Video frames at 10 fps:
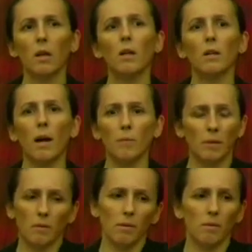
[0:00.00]
I
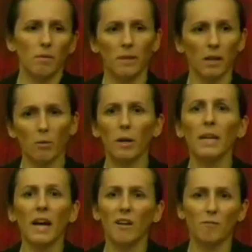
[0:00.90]
mean, they
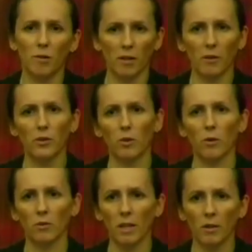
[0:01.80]
already have Predator
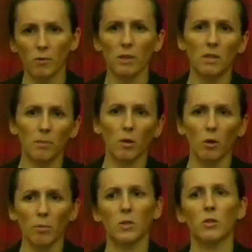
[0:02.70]
drones. They don't need to build
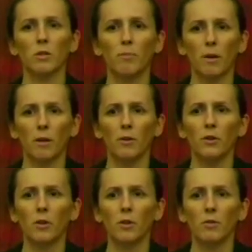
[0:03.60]
open source Predator
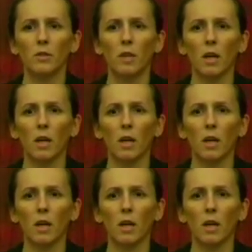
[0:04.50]
drones.